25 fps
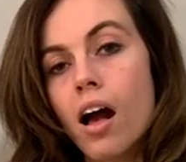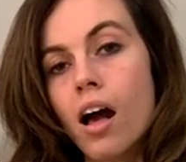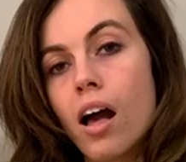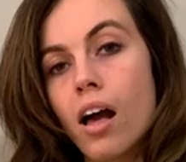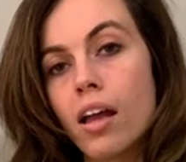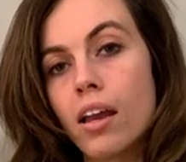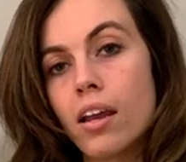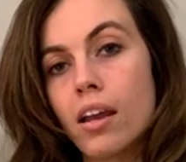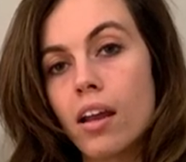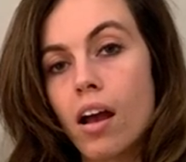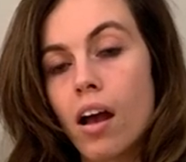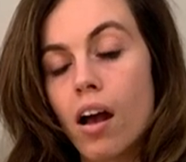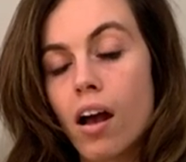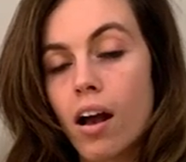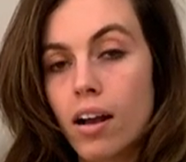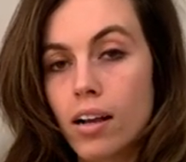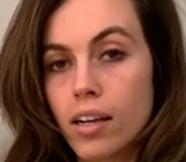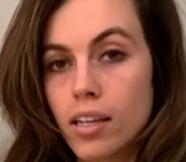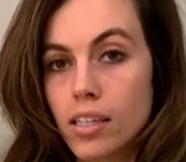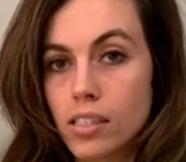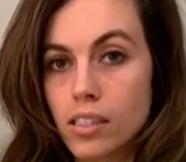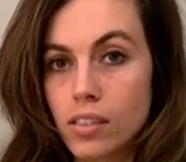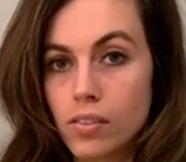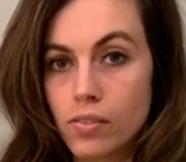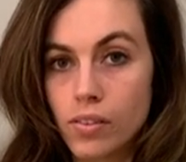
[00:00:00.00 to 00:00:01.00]
on
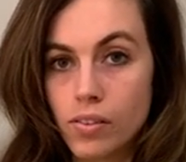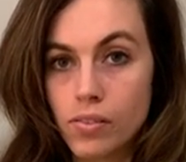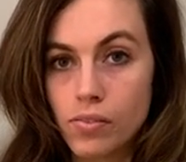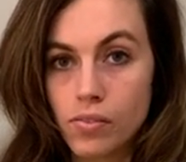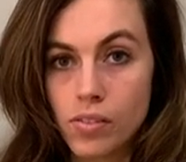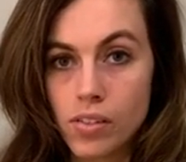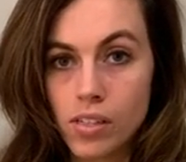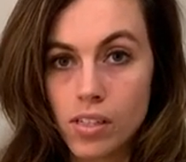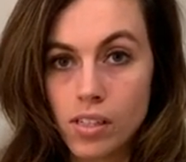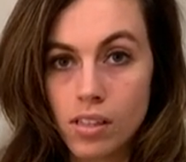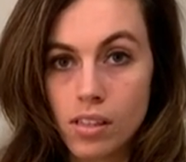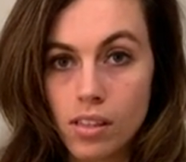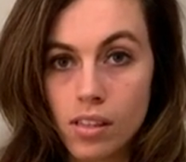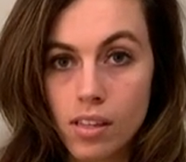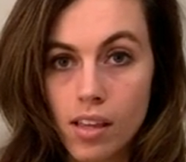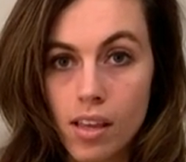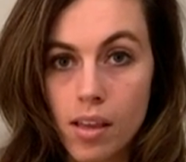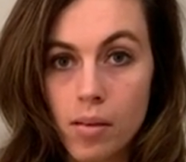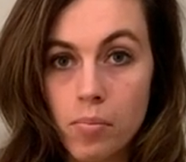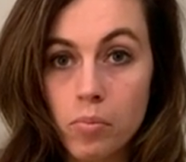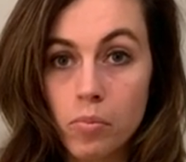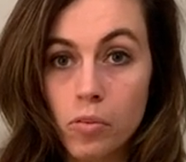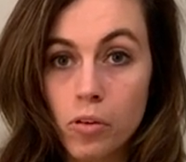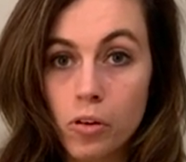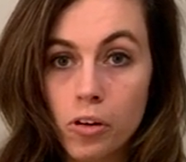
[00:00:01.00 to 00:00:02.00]
August 15th,
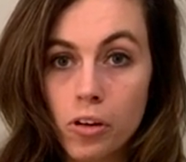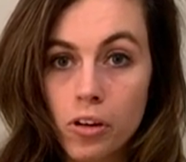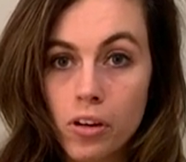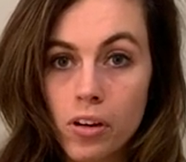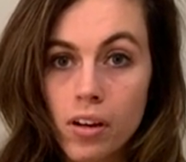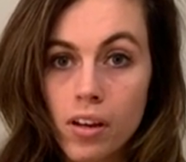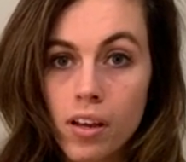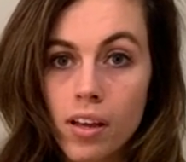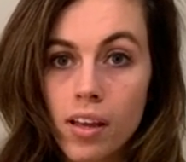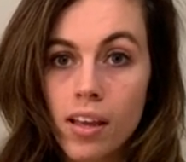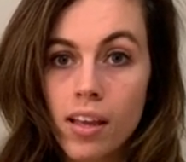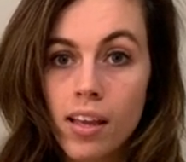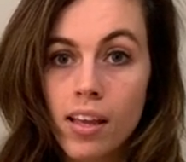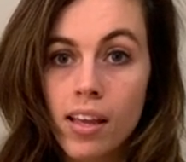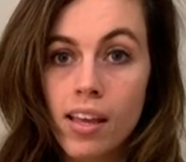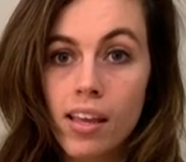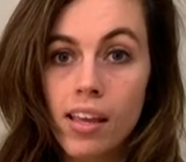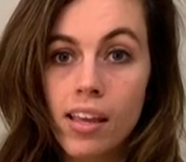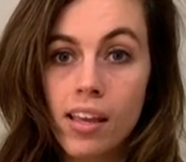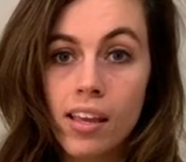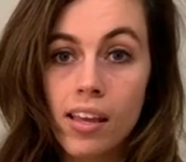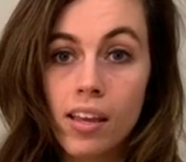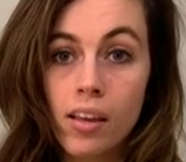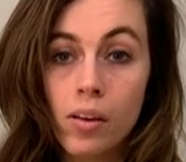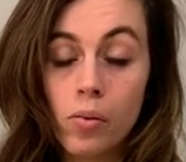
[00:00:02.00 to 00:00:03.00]
Emperor
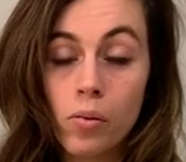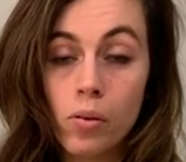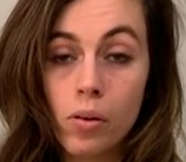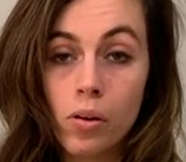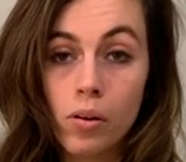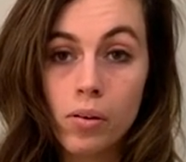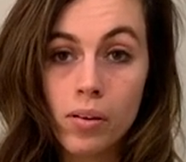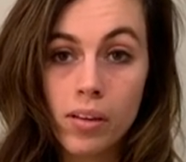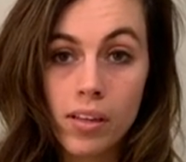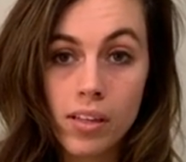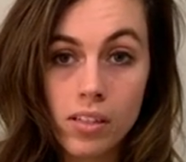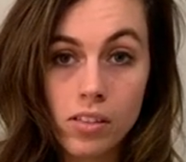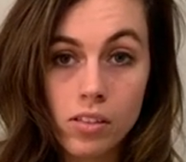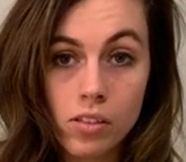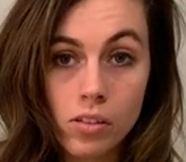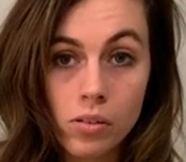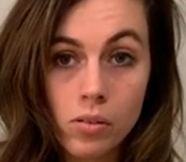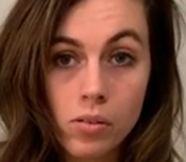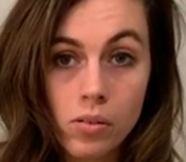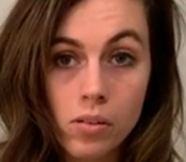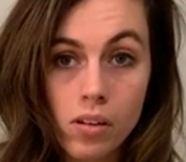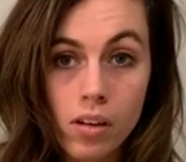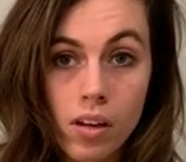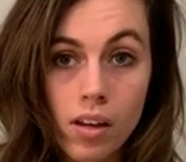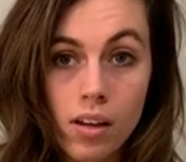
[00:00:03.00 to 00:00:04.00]
Hirohito
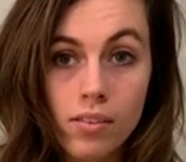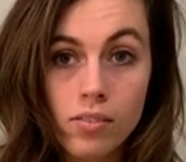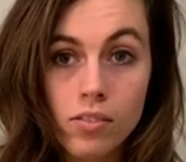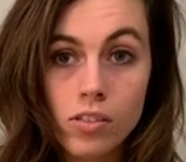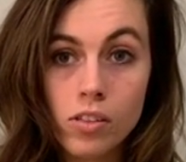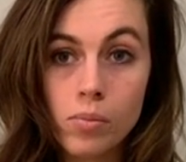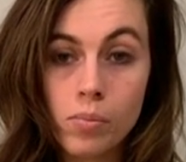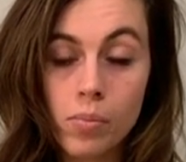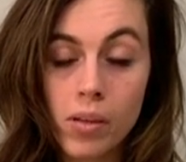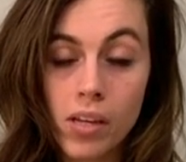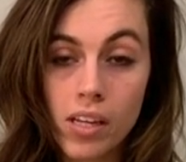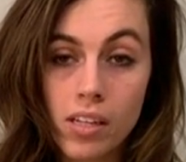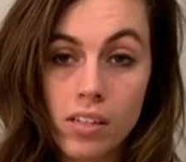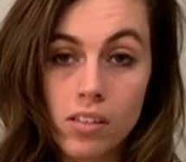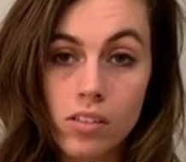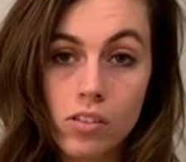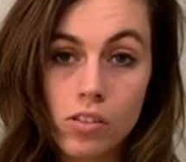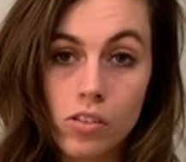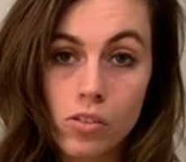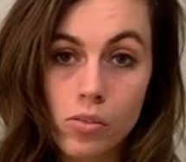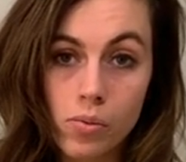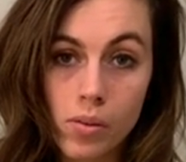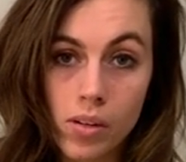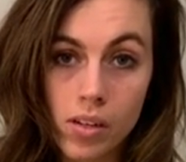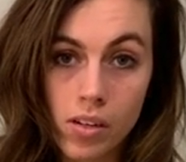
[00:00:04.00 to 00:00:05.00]
of Japan
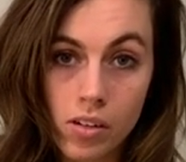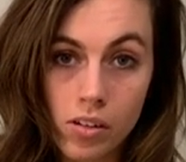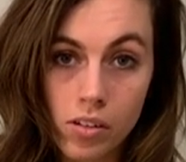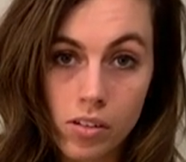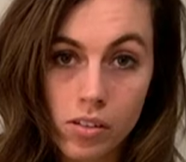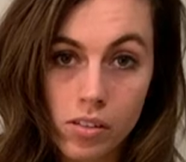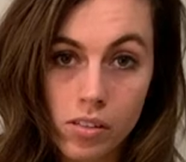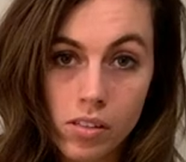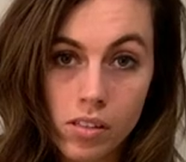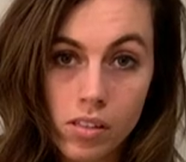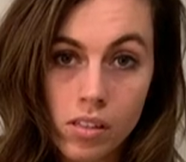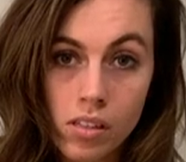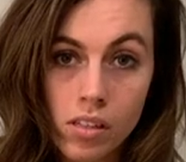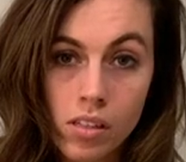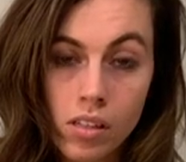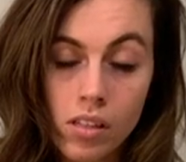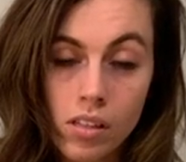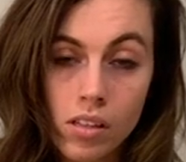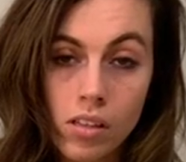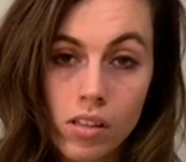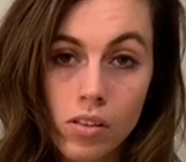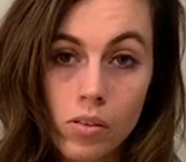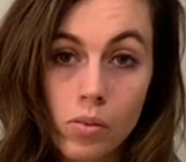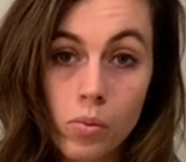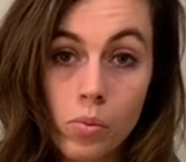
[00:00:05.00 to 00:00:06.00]
surrenders.
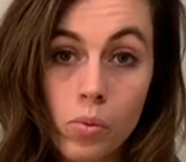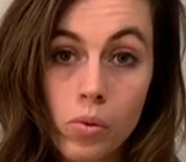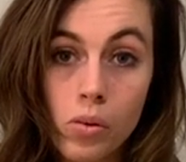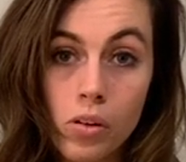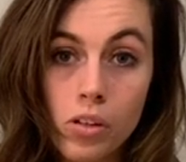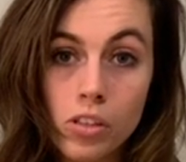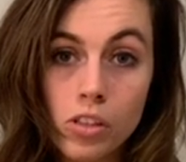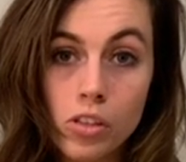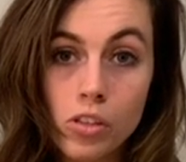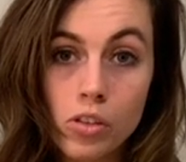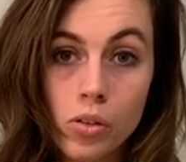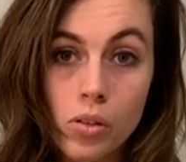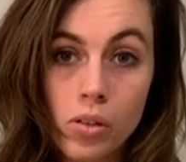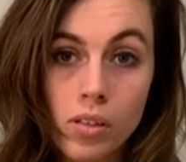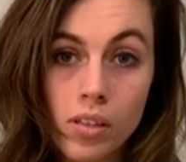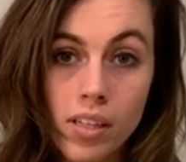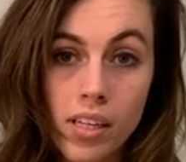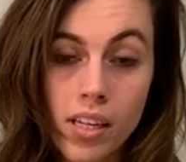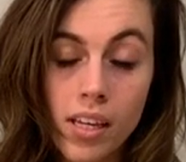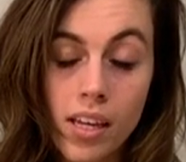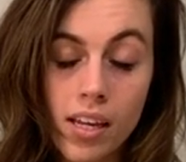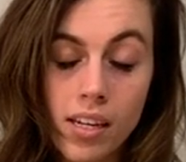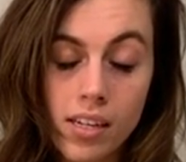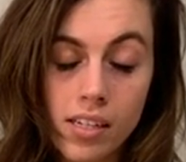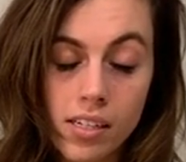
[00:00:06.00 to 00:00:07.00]
The war
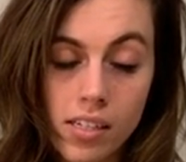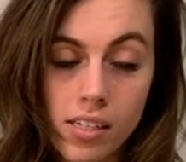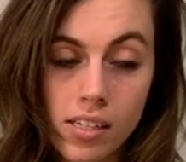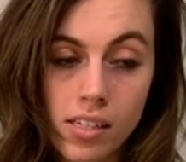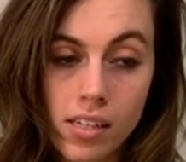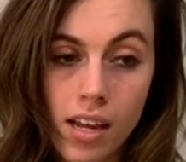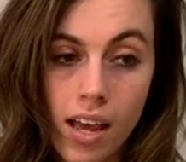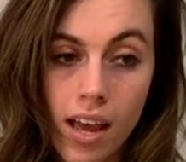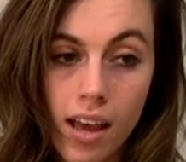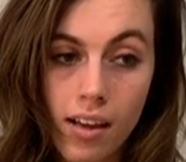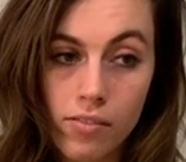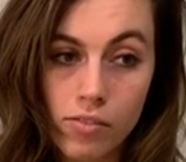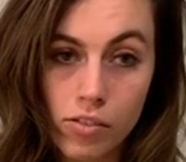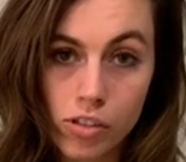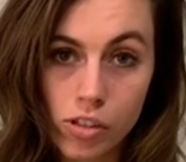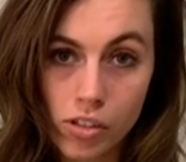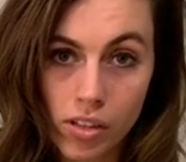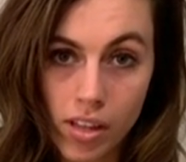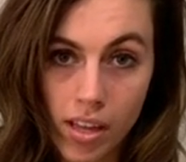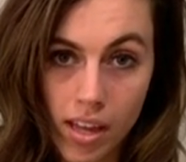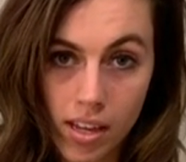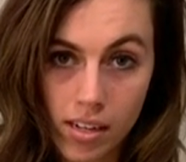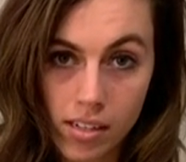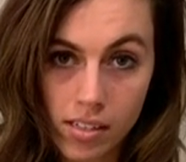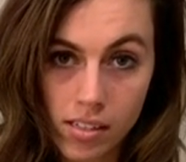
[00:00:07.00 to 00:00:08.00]
shortly ended after
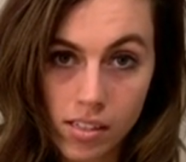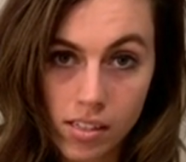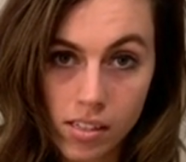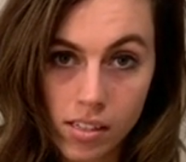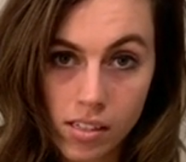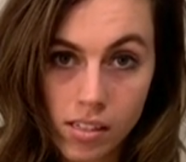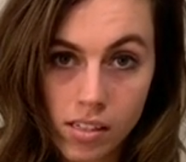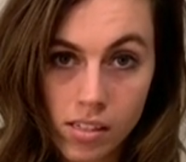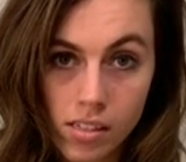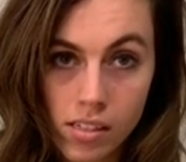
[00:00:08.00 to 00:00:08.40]
that.